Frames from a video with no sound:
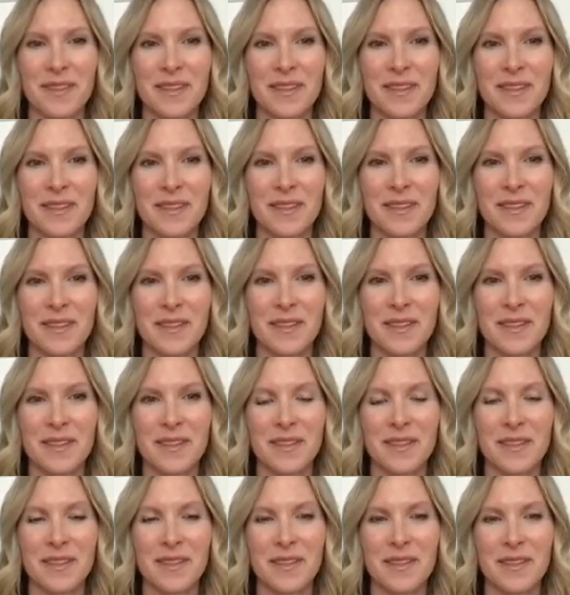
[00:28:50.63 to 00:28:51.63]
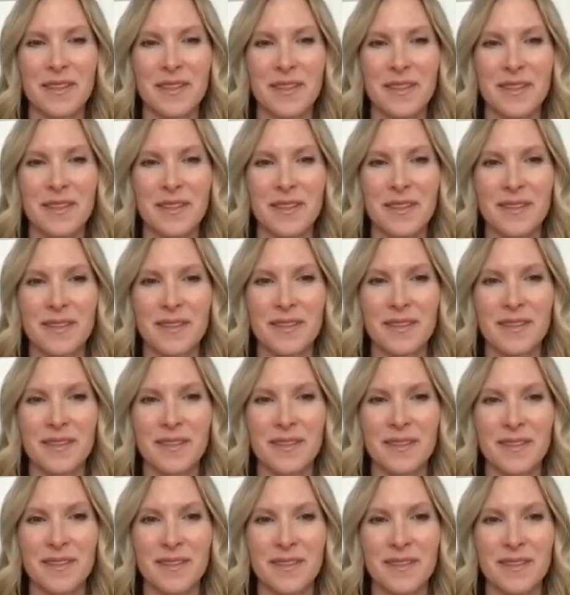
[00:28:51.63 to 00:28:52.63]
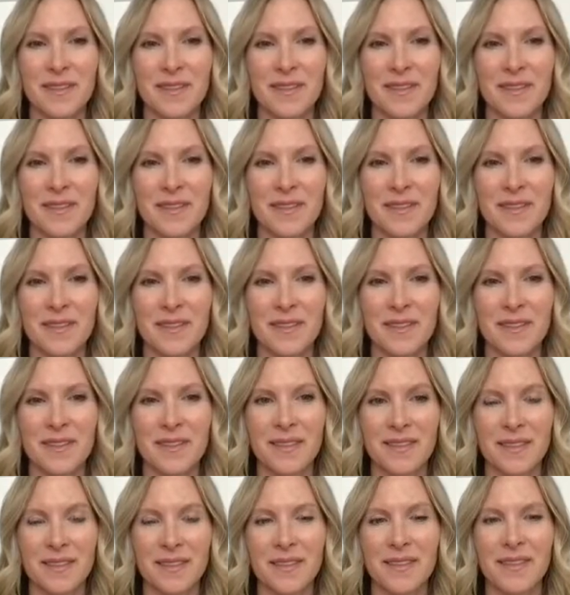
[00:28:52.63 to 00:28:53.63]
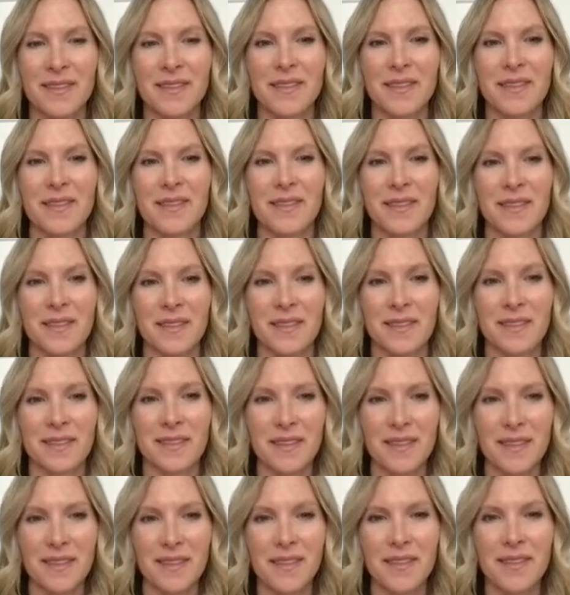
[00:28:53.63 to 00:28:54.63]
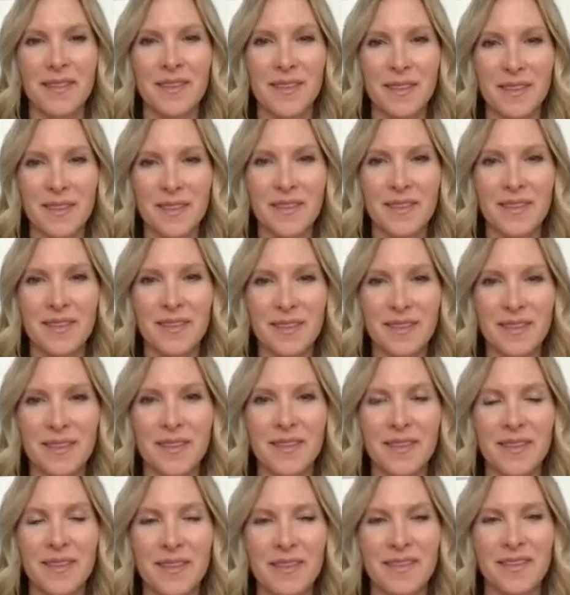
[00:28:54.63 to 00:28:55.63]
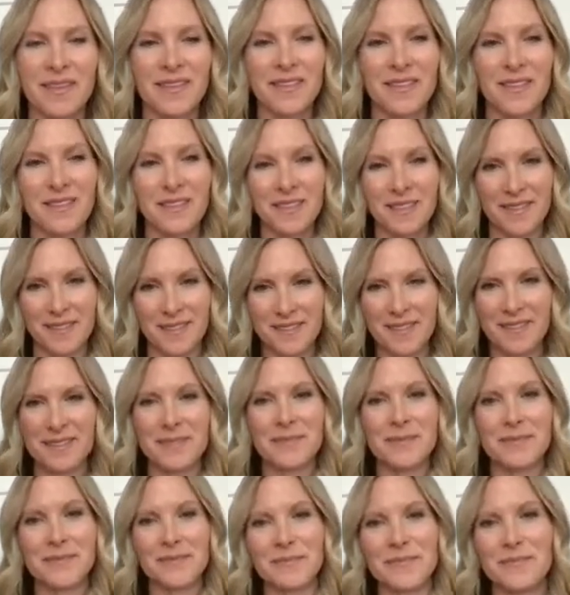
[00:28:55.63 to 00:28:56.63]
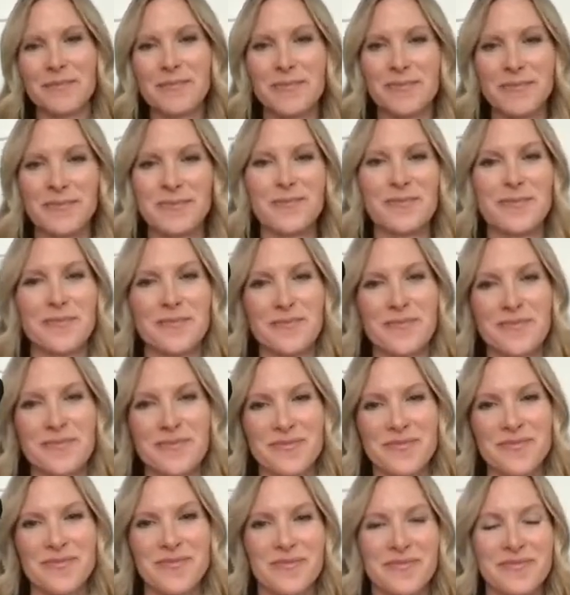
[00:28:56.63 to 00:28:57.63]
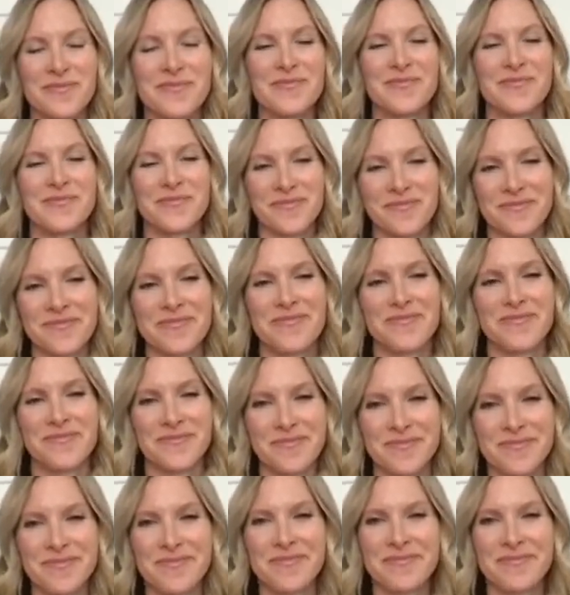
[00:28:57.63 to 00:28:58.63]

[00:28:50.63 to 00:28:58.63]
(silent)